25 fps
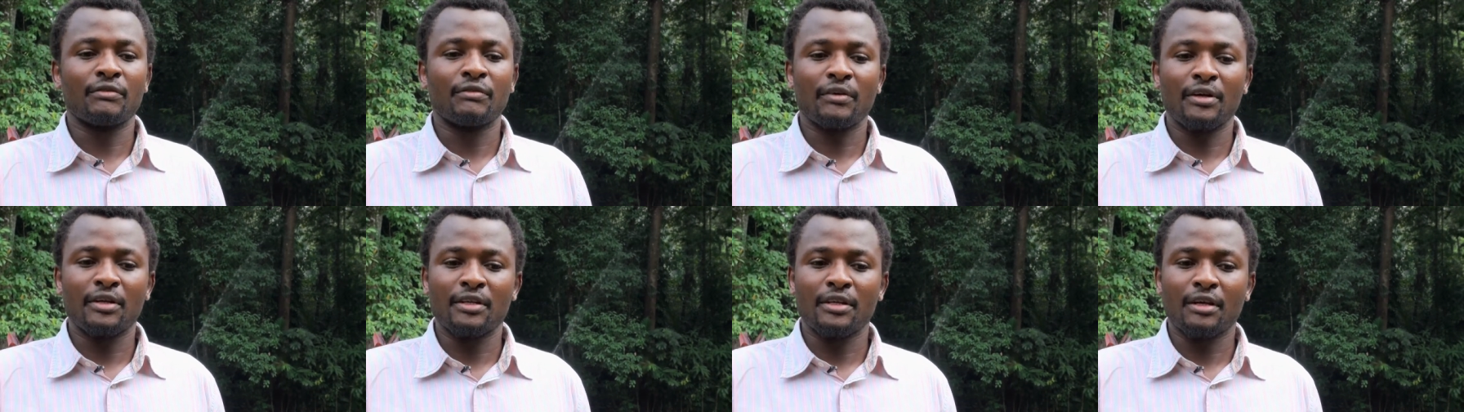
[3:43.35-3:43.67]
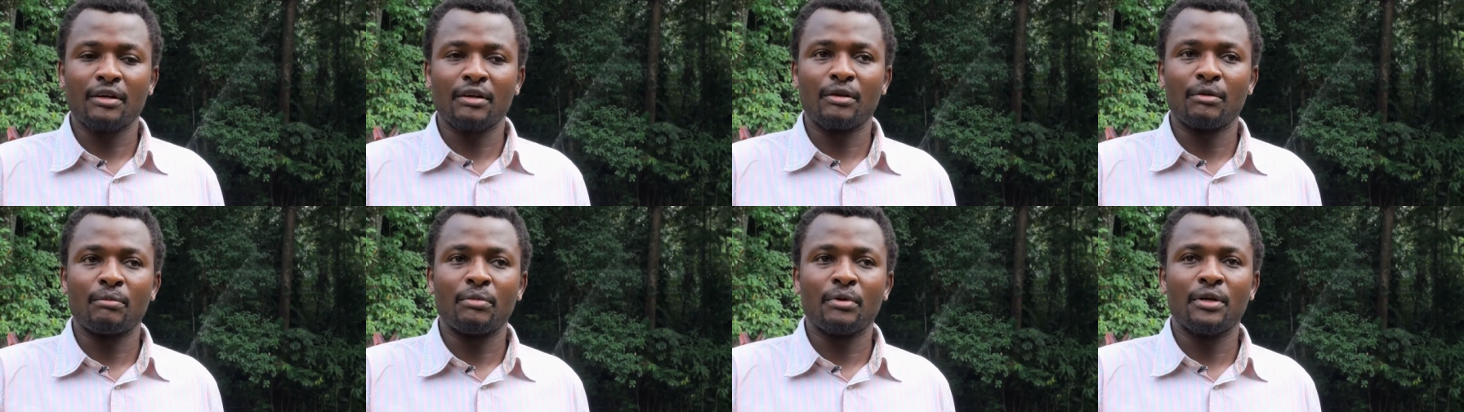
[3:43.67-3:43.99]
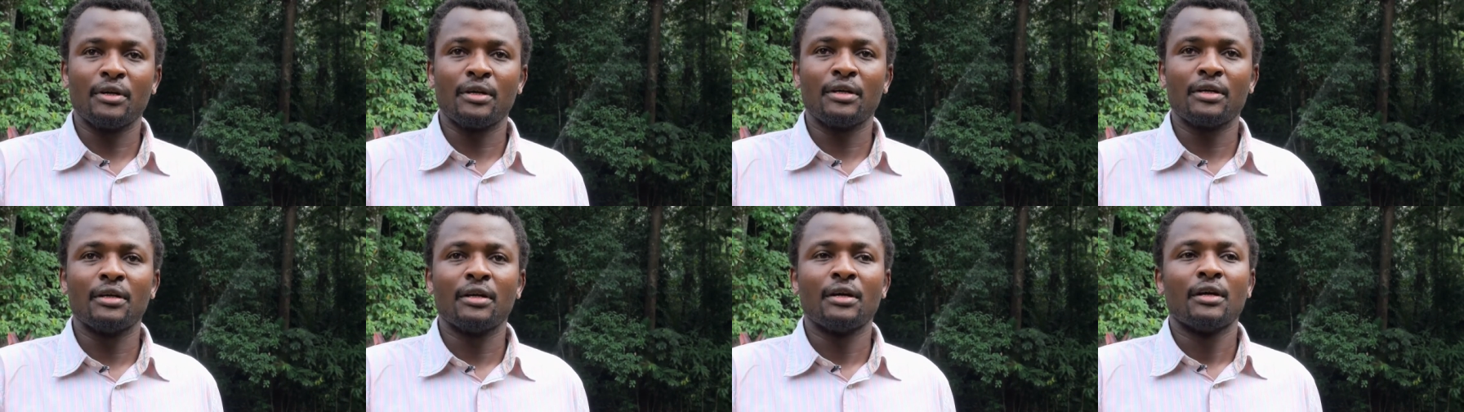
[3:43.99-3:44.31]
The findings are going to
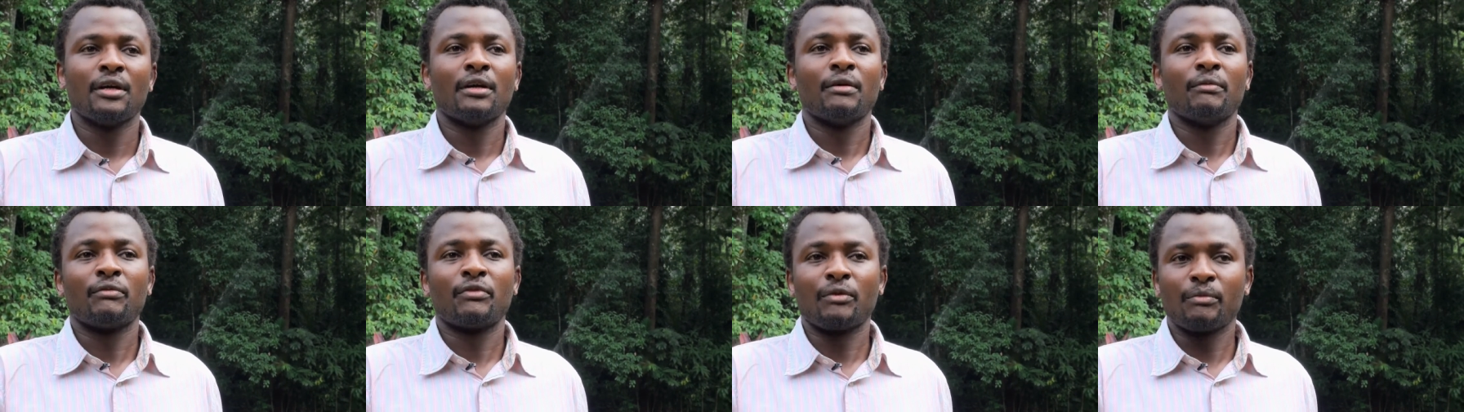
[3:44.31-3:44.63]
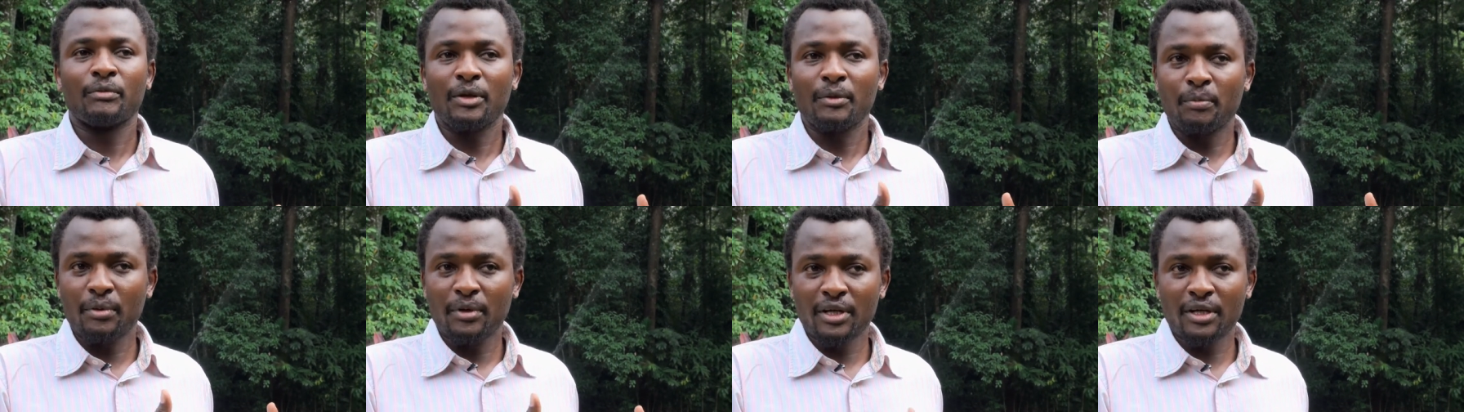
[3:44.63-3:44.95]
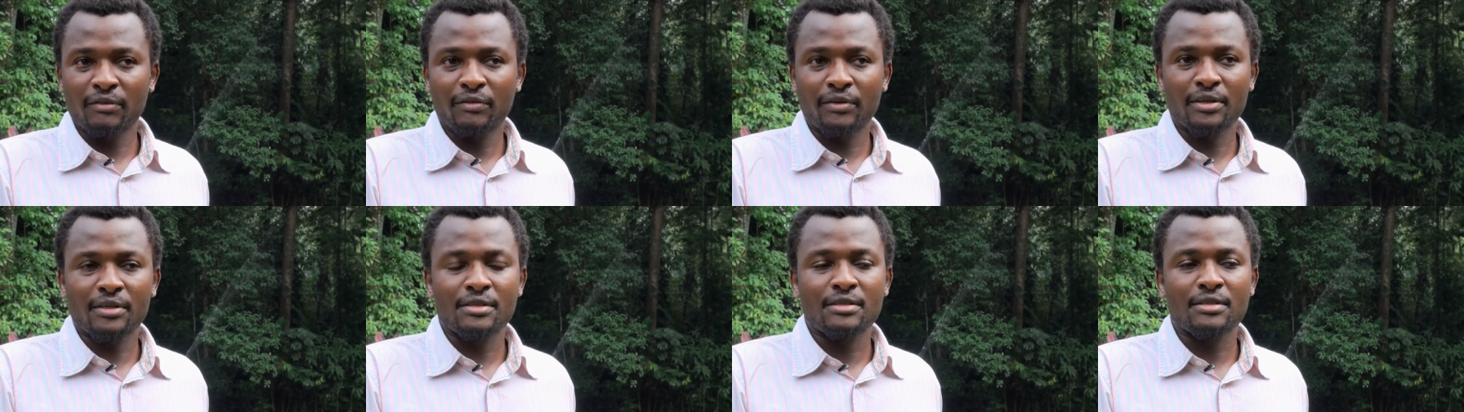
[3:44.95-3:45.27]
be from the
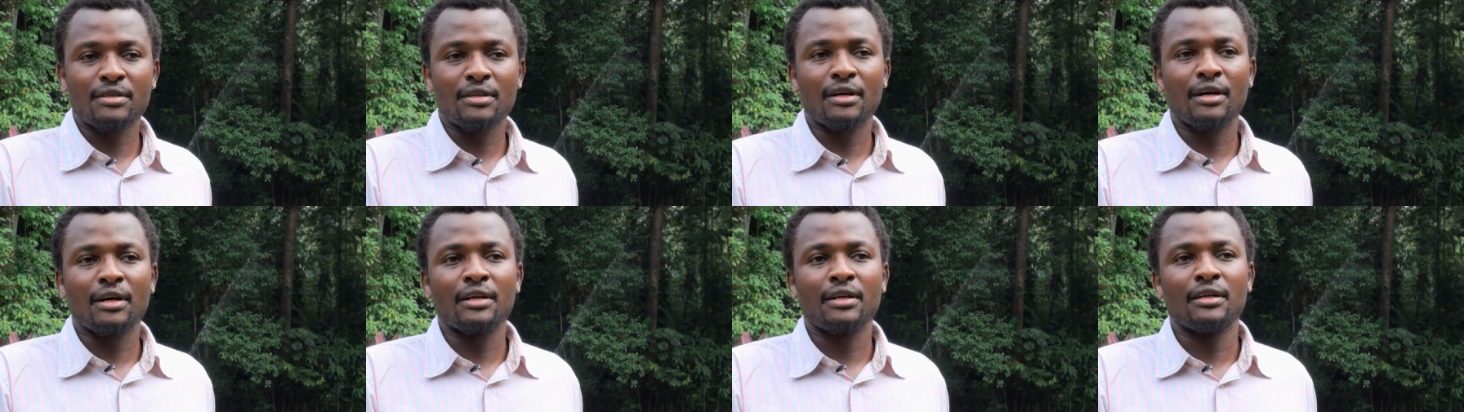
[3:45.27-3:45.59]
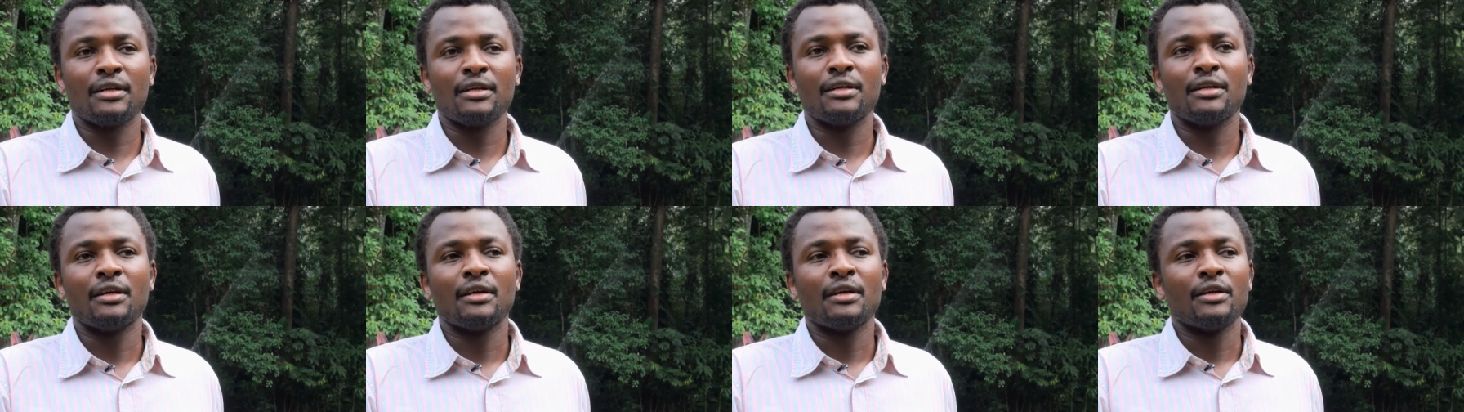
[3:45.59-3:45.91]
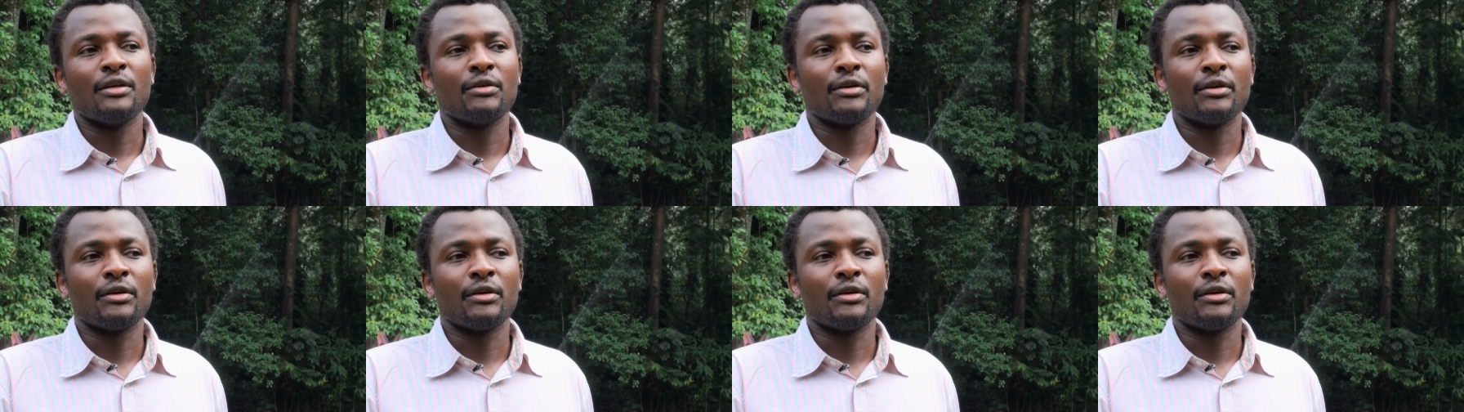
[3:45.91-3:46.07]
previous study.